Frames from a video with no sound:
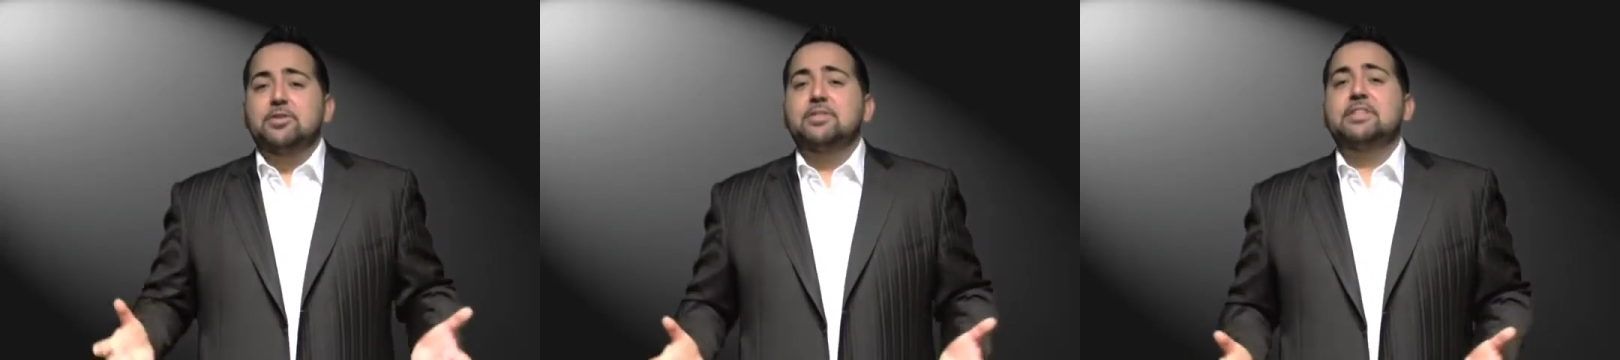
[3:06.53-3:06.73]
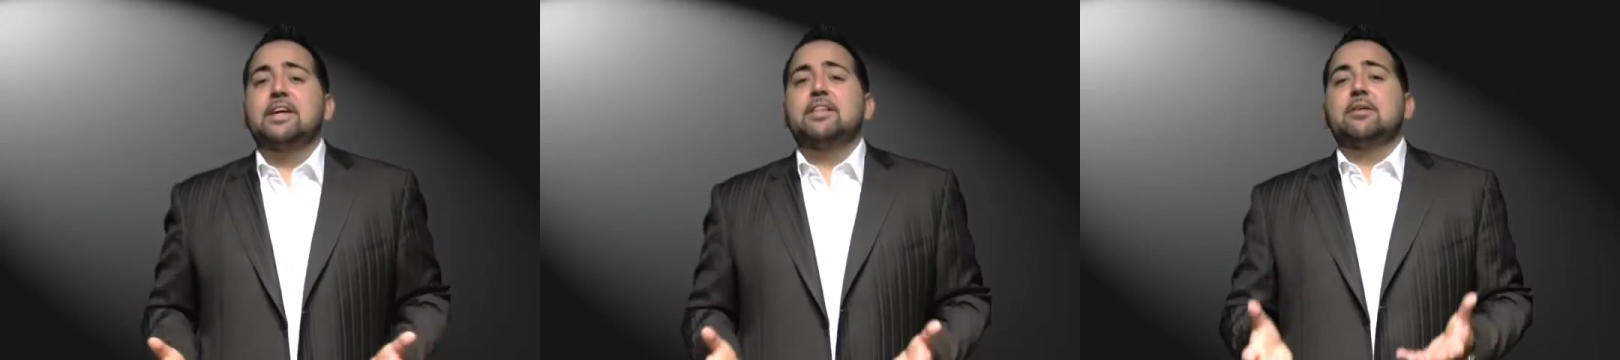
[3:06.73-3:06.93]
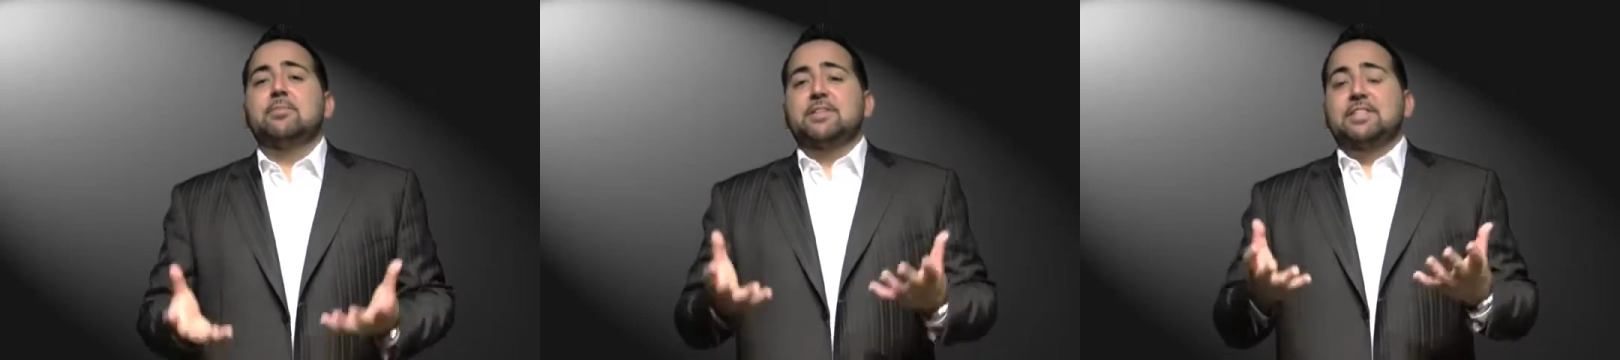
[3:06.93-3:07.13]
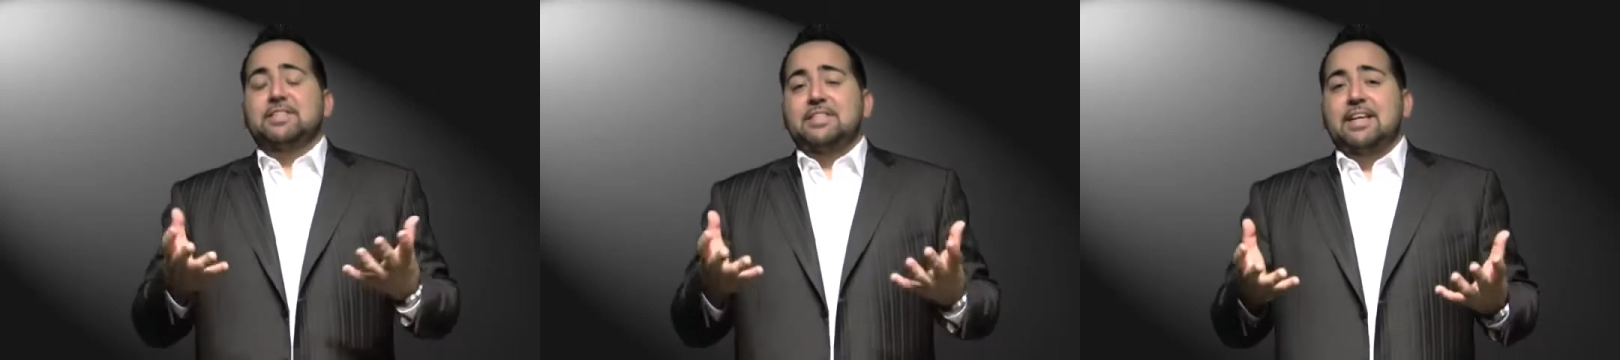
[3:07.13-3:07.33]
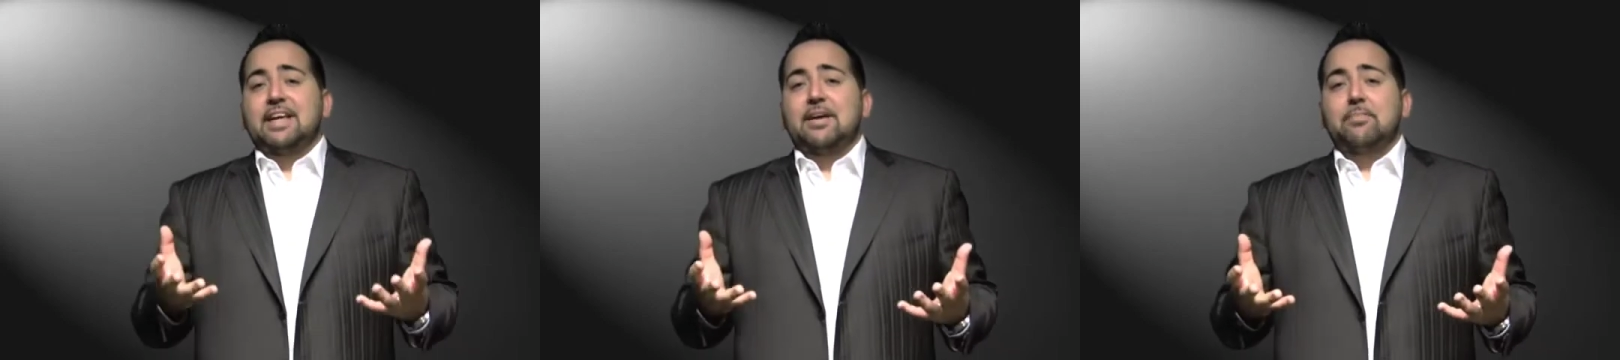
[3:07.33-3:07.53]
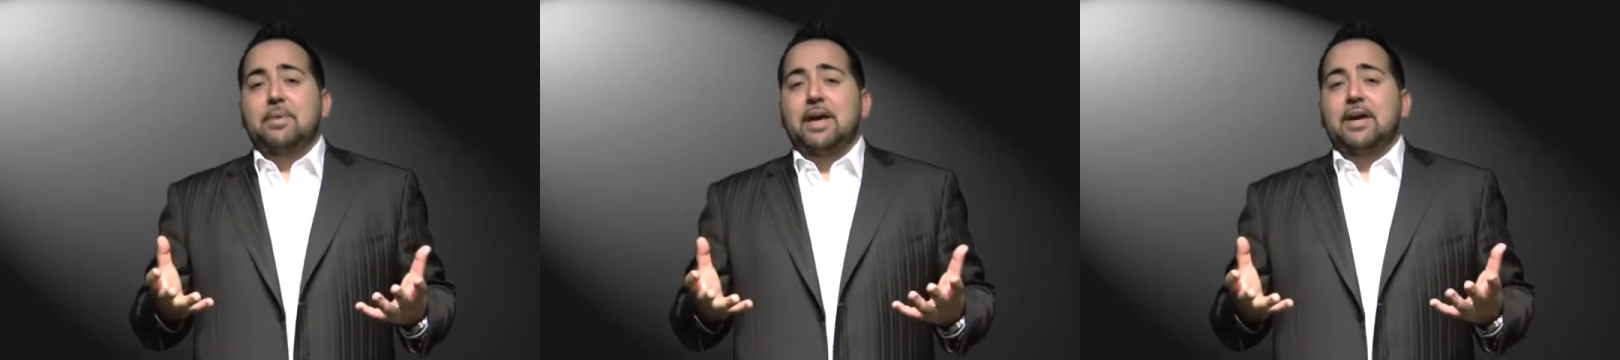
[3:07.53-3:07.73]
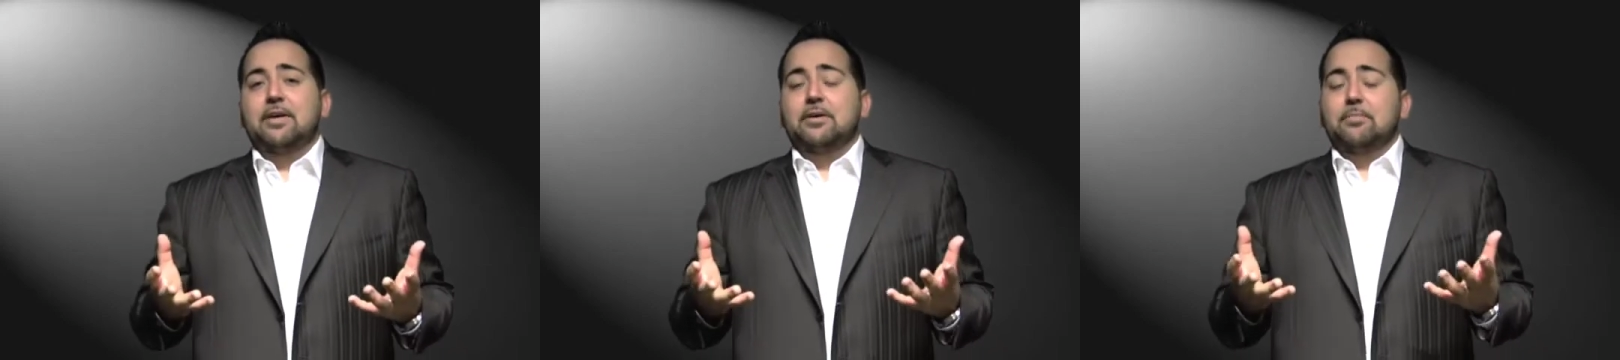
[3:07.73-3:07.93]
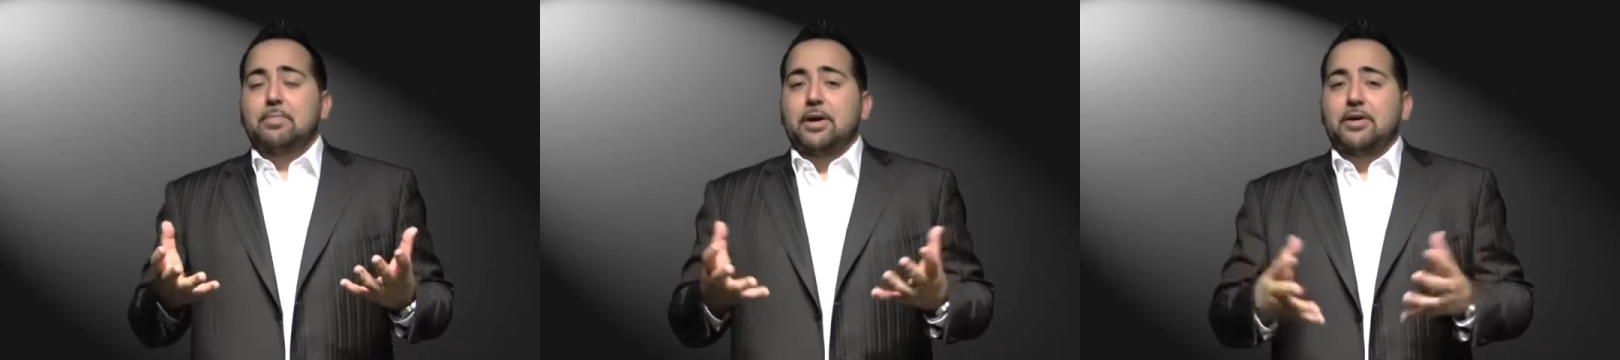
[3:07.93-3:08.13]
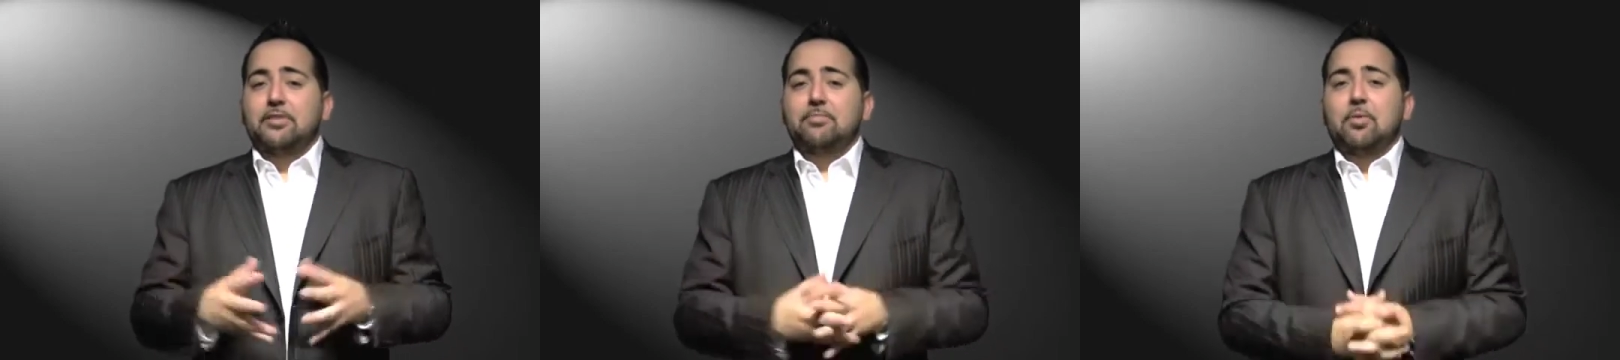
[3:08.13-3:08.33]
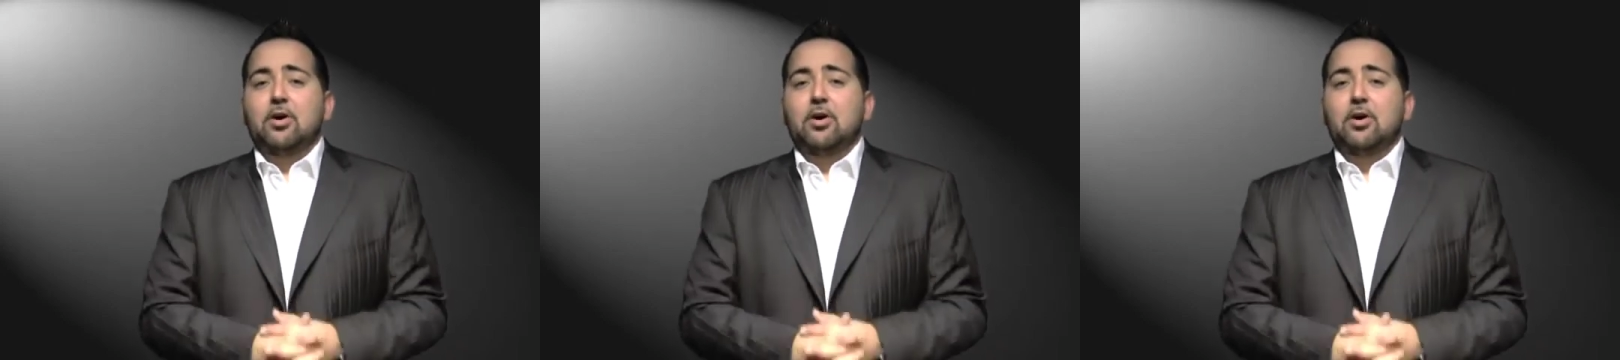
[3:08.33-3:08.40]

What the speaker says: you send them a CMA, a comparative